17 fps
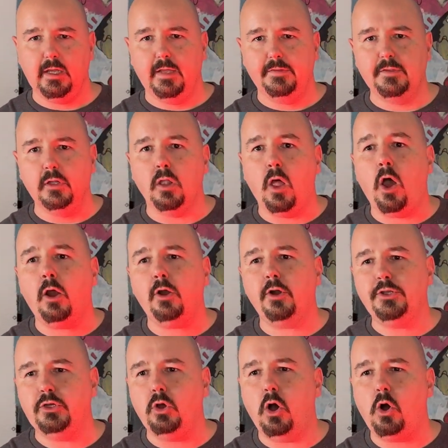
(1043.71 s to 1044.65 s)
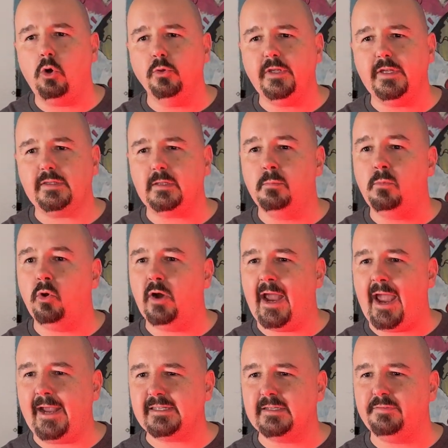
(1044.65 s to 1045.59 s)
The longer you hold it, the more
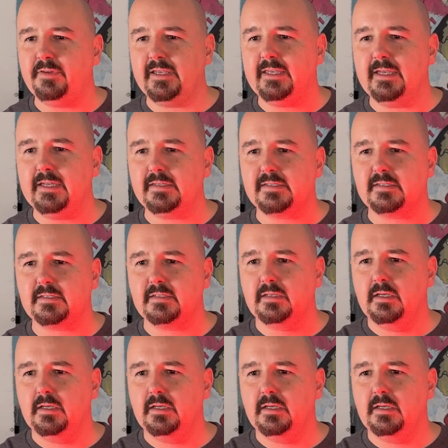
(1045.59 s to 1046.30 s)
active it gets.